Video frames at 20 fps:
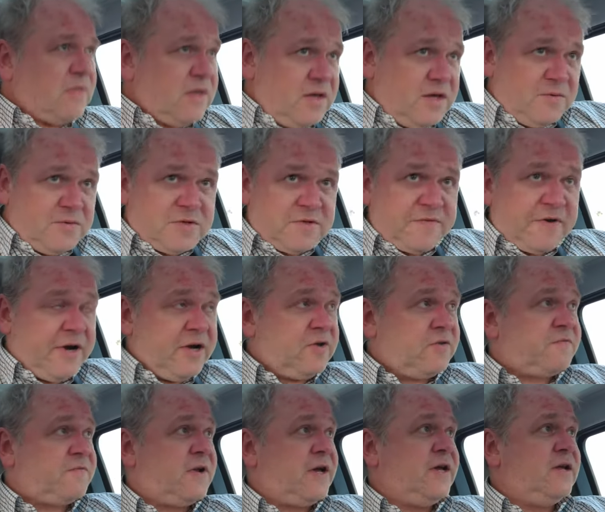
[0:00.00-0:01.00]
It was a very
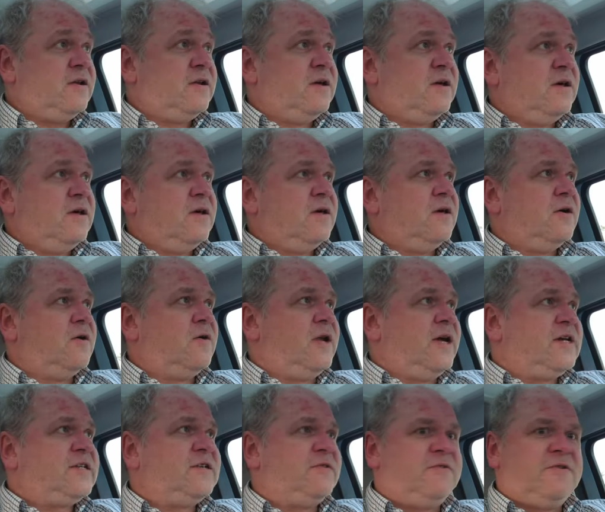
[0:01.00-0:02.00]
good flight, all
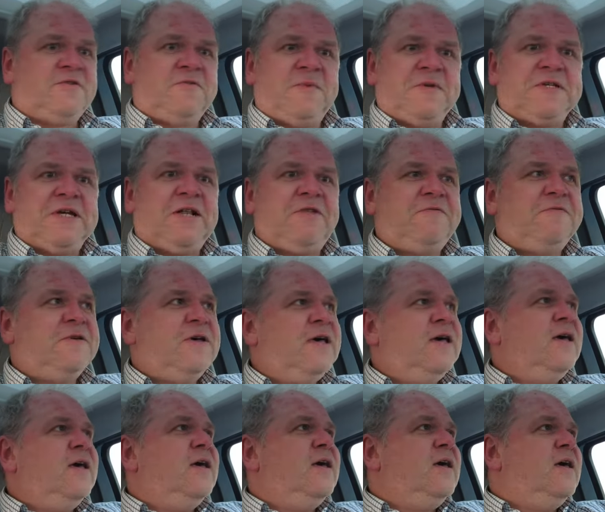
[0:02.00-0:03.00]
exit row to myself.
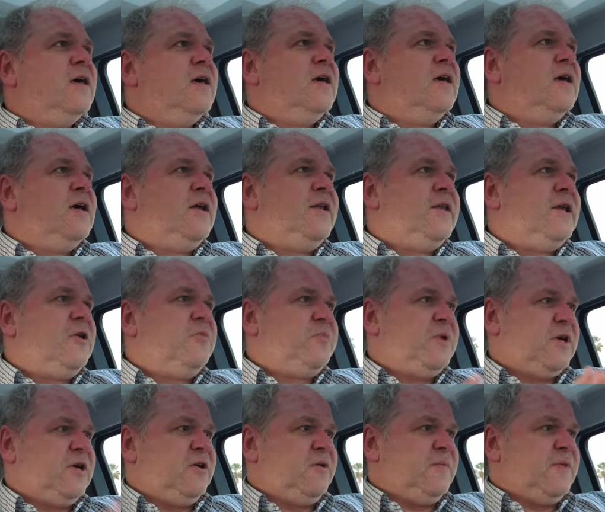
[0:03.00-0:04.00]
And now
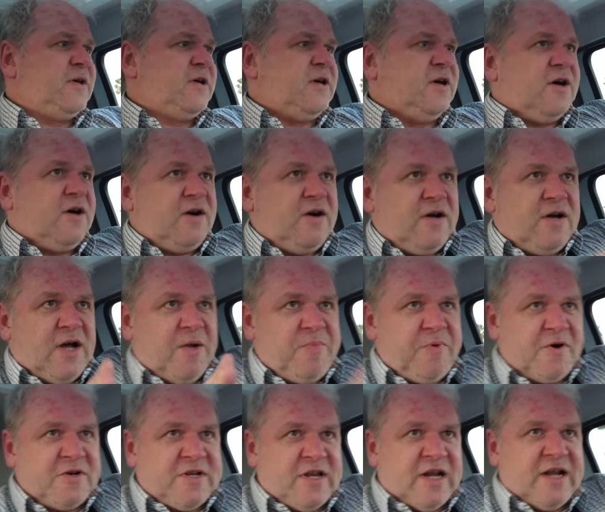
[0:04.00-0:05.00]
picking up the car, I
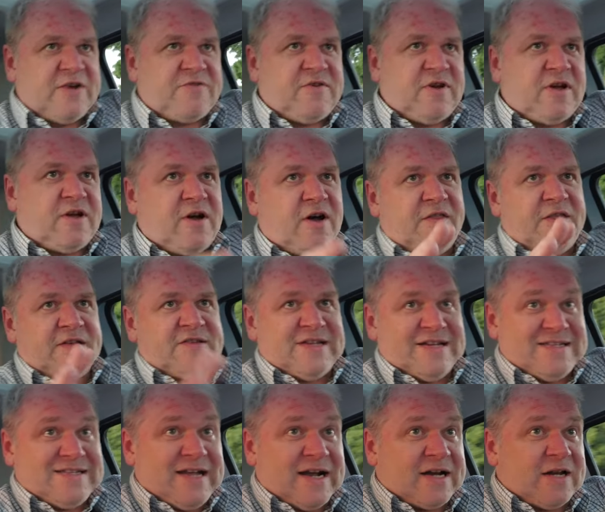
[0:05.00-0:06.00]
booked an electric car. That's
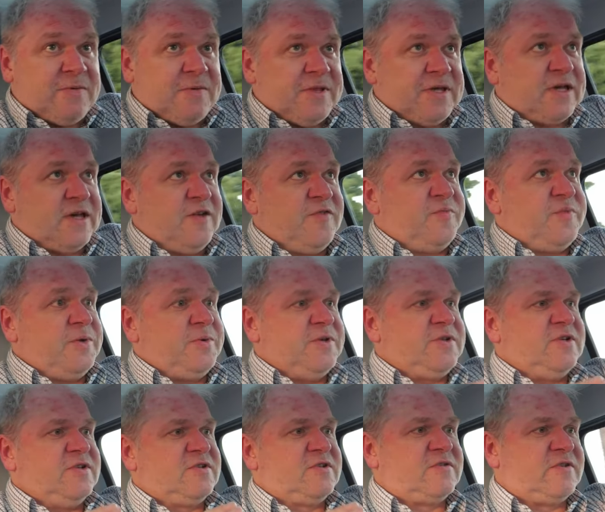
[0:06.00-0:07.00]
exactly what they gave me,
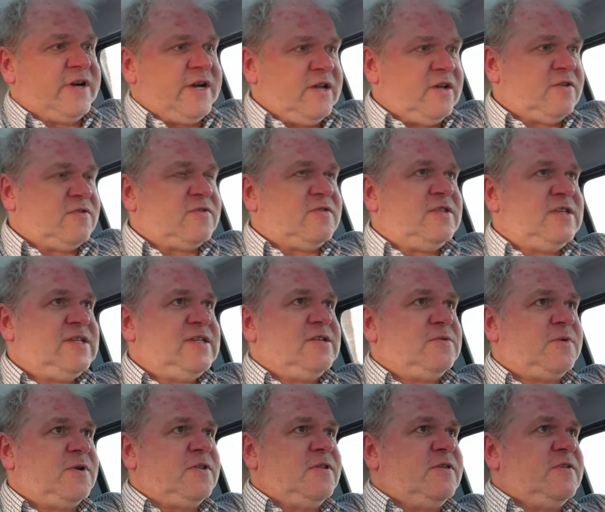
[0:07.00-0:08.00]
which is great, because this is
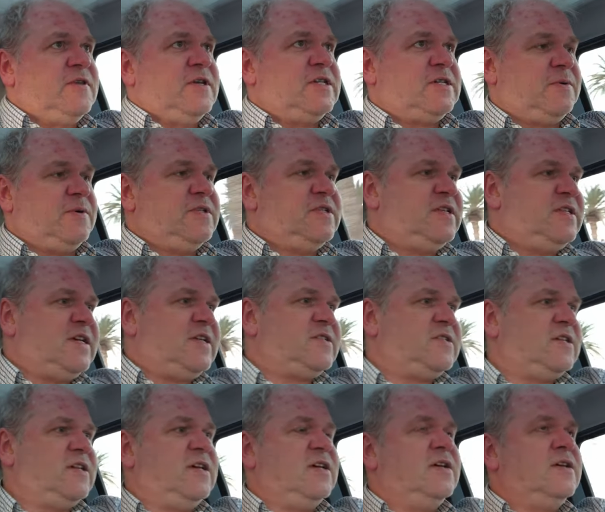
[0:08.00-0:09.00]
one of the things I want to
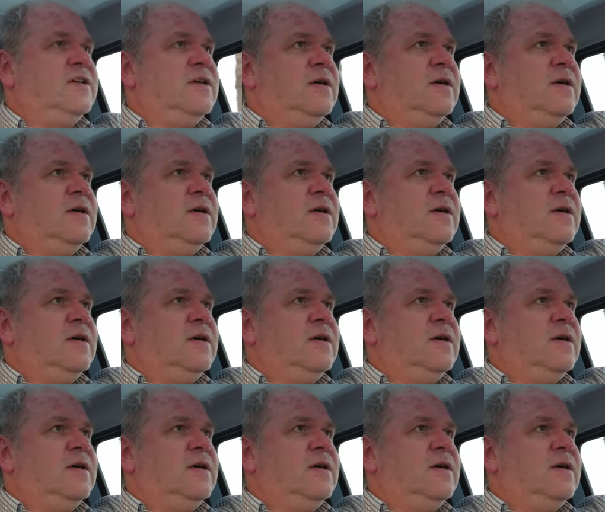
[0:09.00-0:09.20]
test here